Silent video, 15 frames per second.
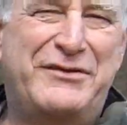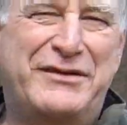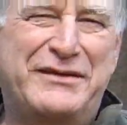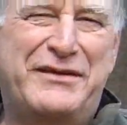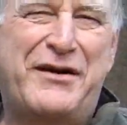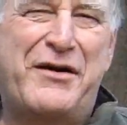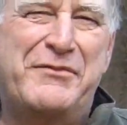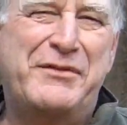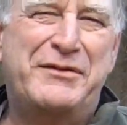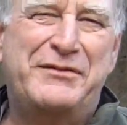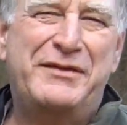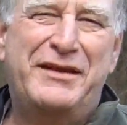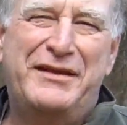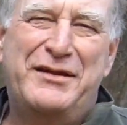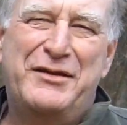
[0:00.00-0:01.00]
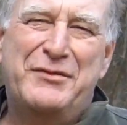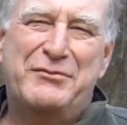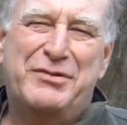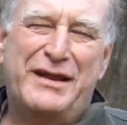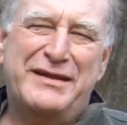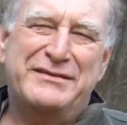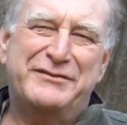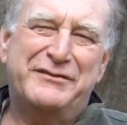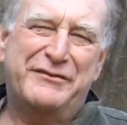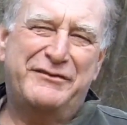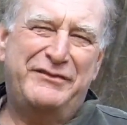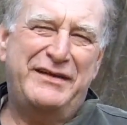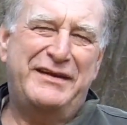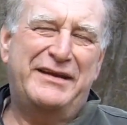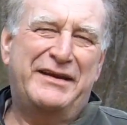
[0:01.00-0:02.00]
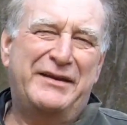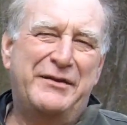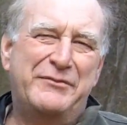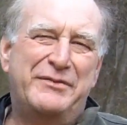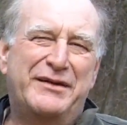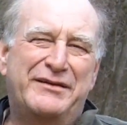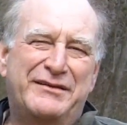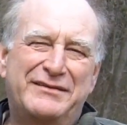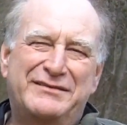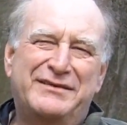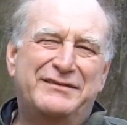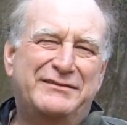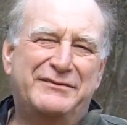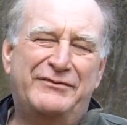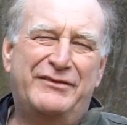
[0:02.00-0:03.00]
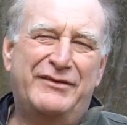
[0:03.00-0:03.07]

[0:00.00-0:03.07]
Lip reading: you can come and place your feet in it, because it's